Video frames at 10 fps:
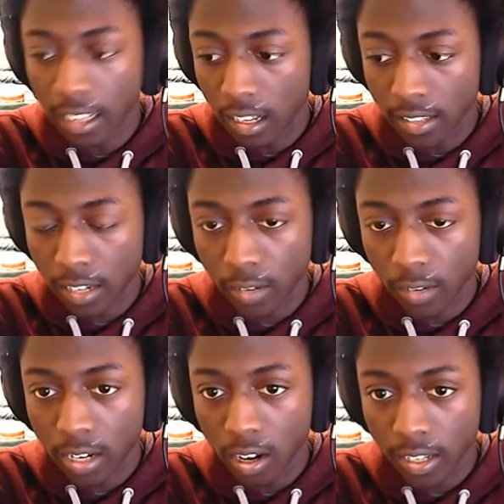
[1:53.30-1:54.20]
they're
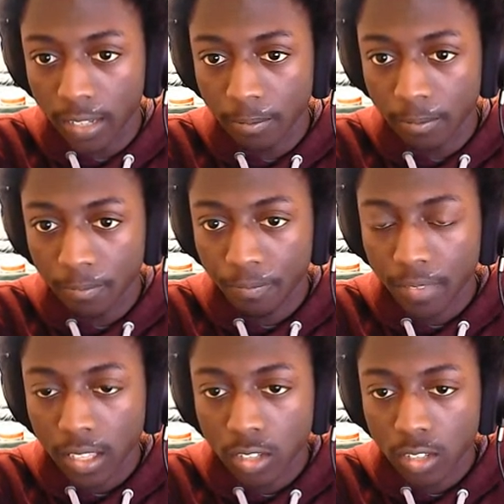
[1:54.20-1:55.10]
recalling,
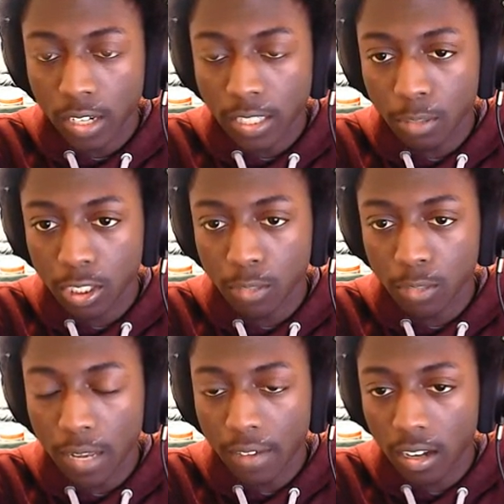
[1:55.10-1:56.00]
tries to push his
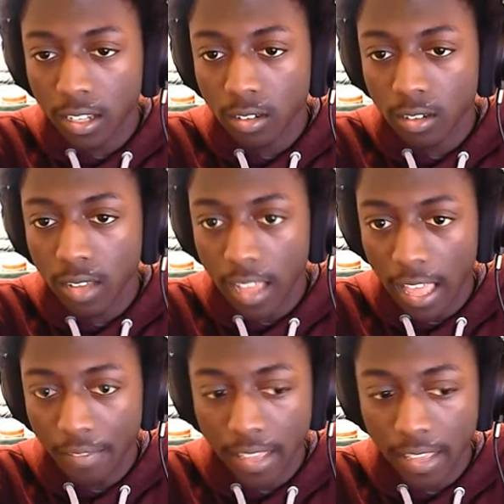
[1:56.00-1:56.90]
wave out a little,
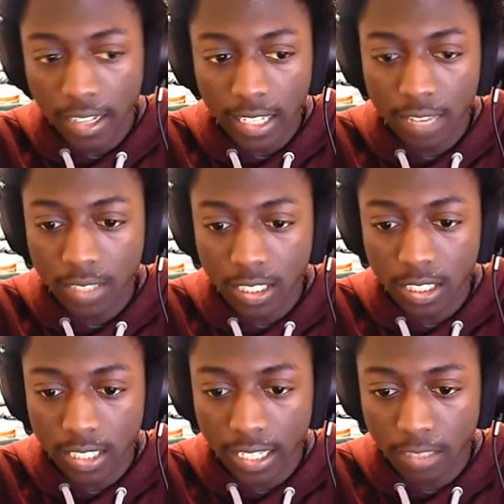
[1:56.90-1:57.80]
and then leaves. He
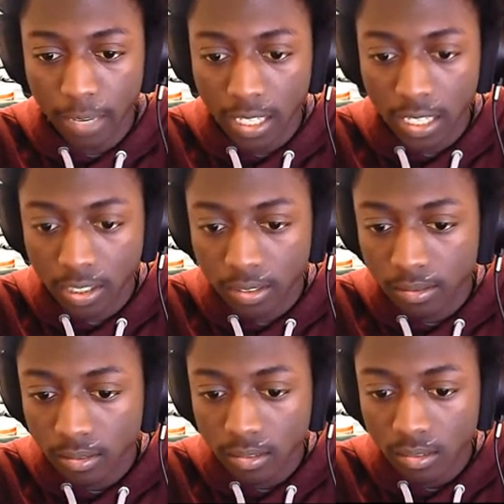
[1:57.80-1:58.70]
just takes base
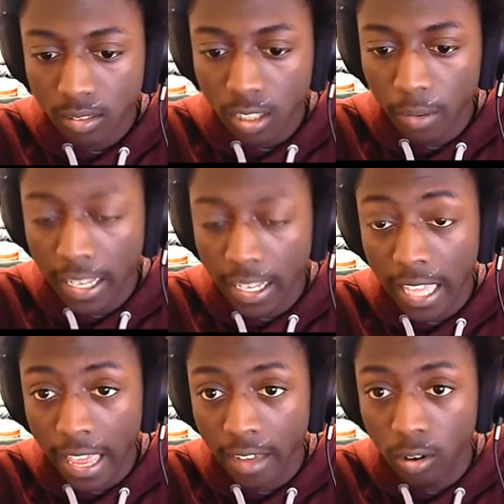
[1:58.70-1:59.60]
when he
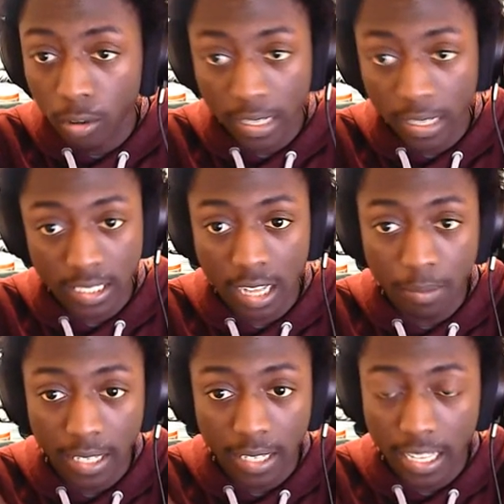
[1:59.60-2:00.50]
can, or when his top
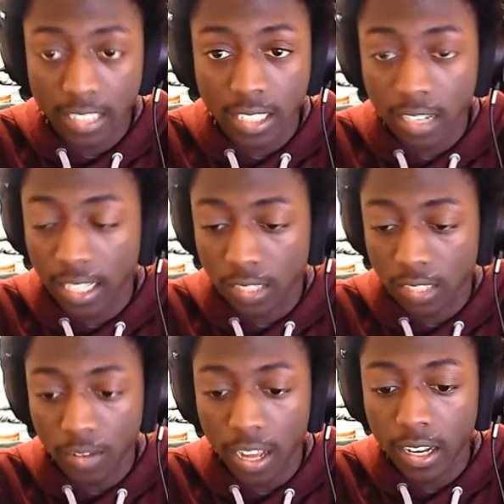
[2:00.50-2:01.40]
lane gets there, that's fine,